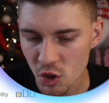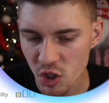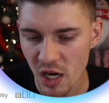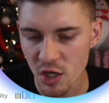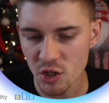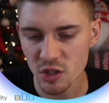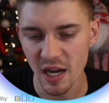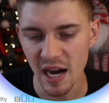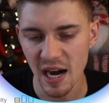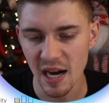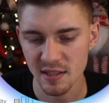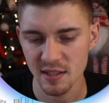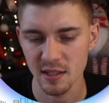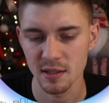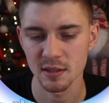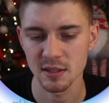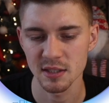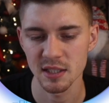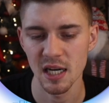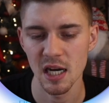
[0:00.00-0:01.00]
change the
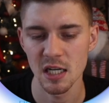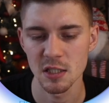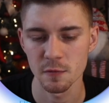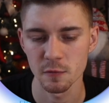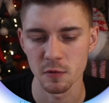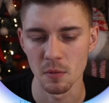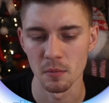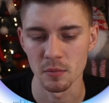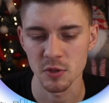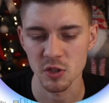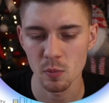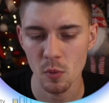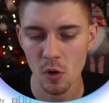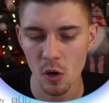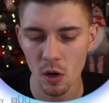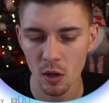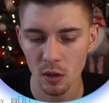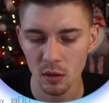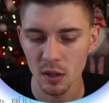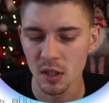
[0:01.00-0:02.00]
article size from
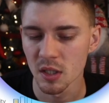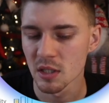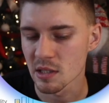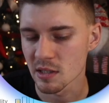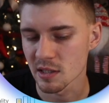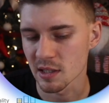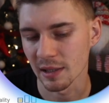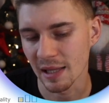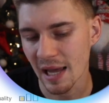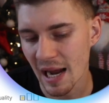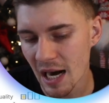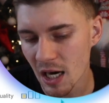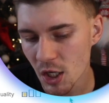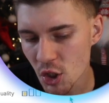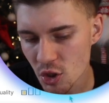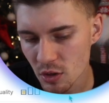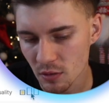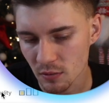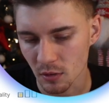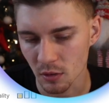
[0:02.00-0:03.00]
small to
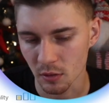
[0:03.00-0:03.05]
large.